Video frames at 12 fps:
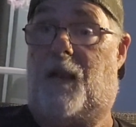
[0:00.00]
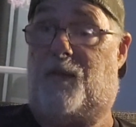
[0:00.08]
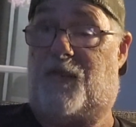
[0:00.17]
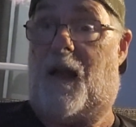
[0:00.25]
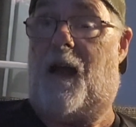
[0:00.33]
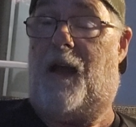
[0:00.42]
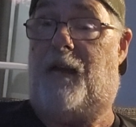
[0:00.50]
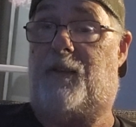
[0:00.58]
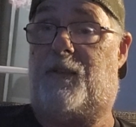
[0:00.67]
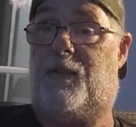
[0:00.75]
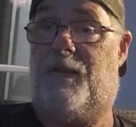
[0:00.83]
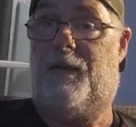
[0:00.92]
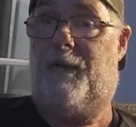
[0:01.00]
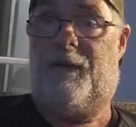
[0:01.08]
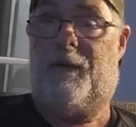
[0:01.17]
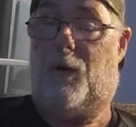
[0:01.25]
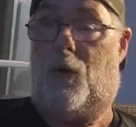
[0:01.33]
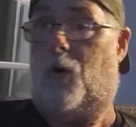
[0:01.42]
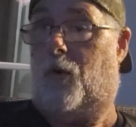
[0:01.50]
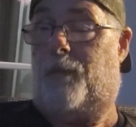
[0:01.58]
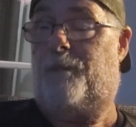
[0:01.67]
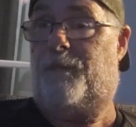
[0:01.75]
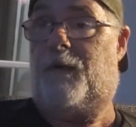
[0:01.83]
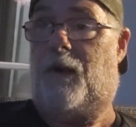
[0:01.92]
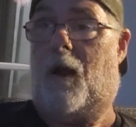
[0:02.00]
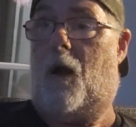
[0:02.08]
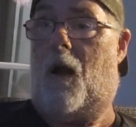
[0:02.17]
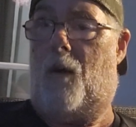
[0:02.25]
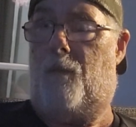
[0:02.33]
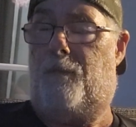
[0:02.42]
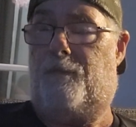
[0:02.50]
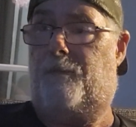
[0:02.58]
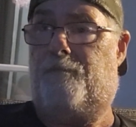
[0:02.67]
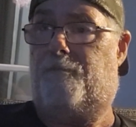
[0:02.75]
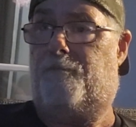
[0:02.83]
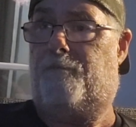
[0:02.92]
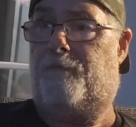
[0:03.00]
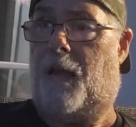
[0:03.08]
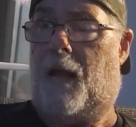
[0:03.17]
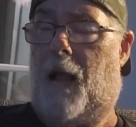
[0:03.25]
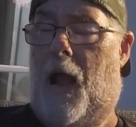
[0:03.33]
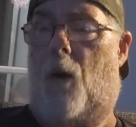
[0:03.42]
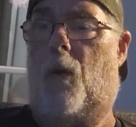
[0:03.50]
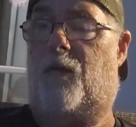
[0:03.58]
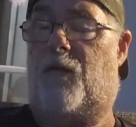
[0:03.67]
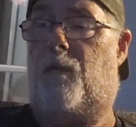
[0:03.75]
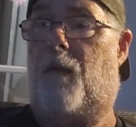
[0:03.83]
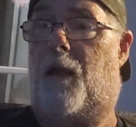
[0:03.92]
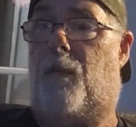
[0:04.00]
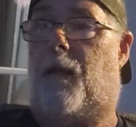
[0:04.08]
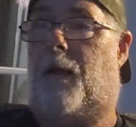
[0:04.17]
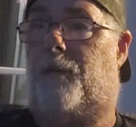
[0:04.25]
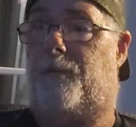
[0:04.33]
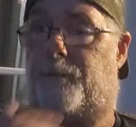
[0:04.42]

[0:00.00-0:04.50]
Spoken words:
size, or, you know, however it may be.